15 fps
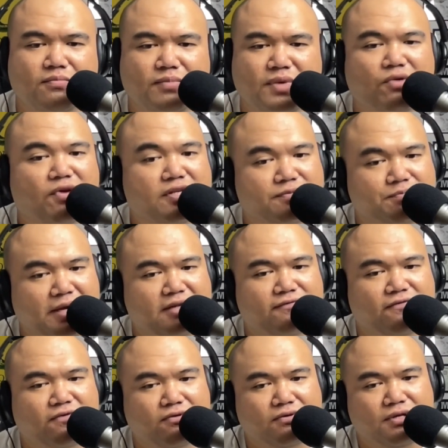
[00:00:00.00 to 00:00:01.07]
be
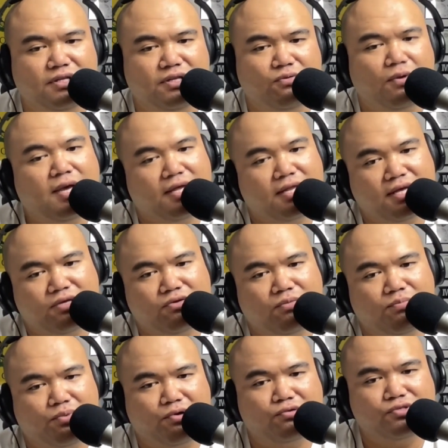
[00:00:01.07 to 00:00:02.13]
respectful in the way that you
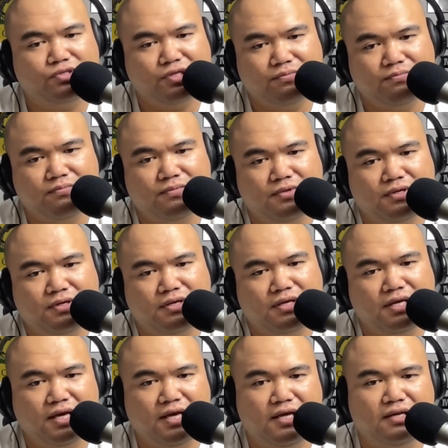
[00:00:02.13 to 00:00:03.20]
approach them
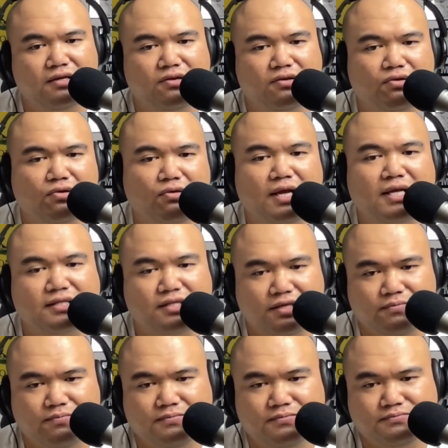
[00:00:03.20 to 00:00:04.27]
and correct
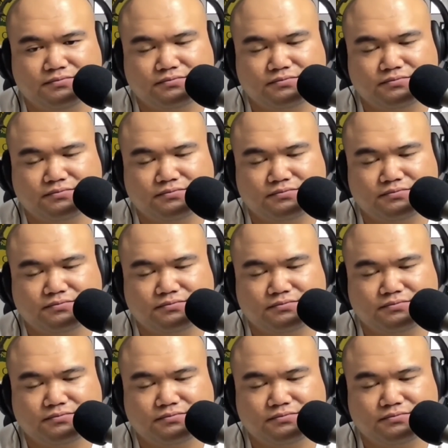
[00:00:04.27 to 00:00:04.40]
them.